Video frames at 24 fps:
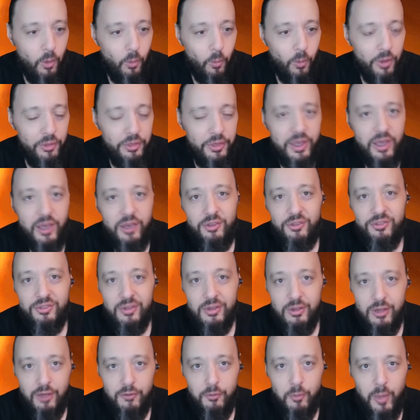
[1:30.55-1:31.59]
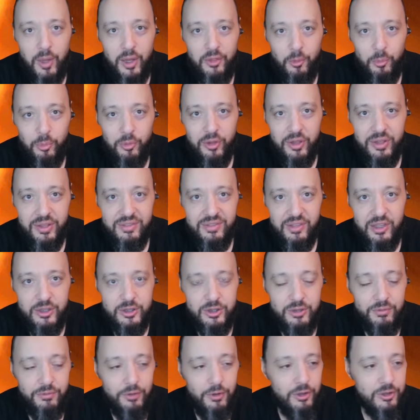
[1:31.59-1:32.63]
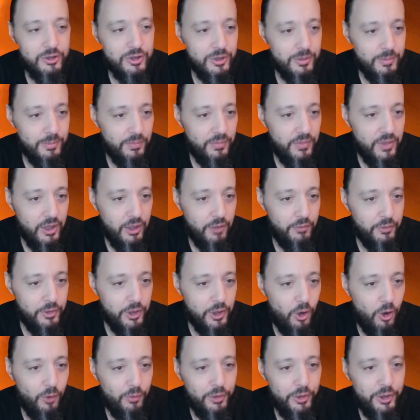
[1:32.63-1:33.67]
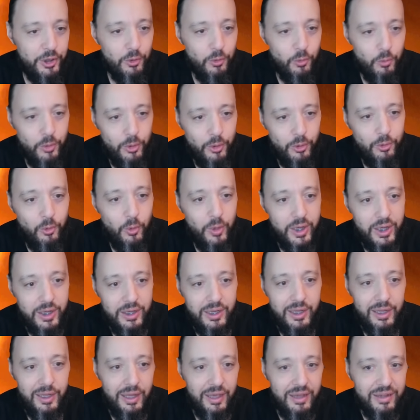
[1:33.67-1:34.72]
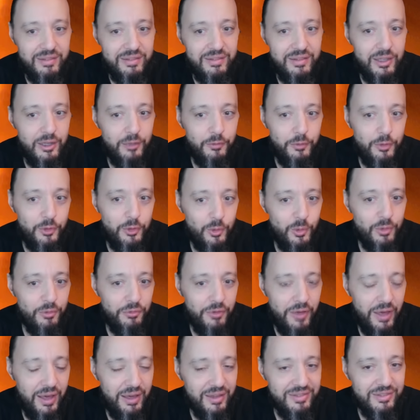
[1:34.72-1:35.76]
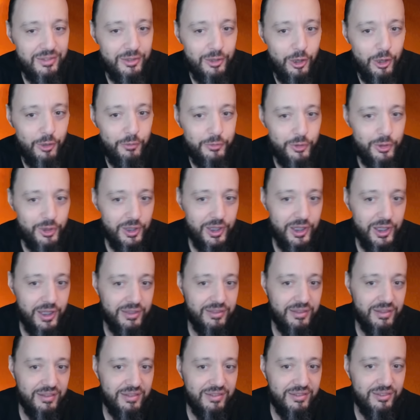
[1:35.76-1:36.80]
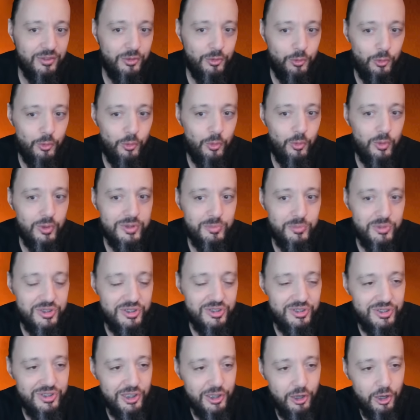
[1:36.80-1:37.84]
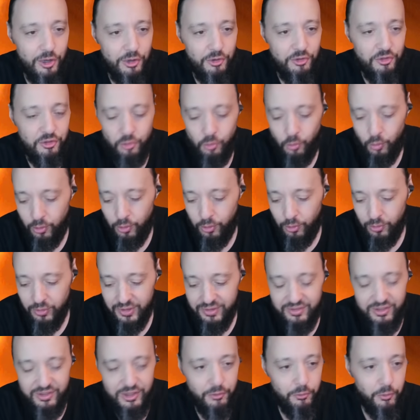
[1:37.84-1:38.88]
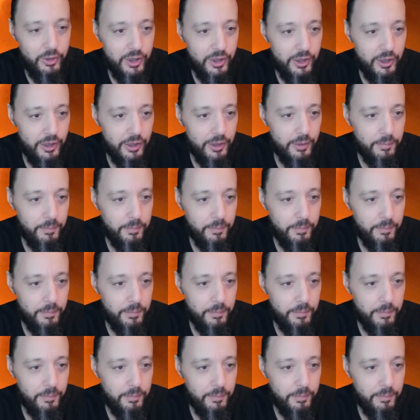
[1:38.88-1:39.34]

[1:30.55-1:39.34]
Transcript: One thing I used to love about the PlayStation version, if you go over here real quick and hit exit, if you do it fast enough, you can get this to stick on a swirl. Let's see if we can get it.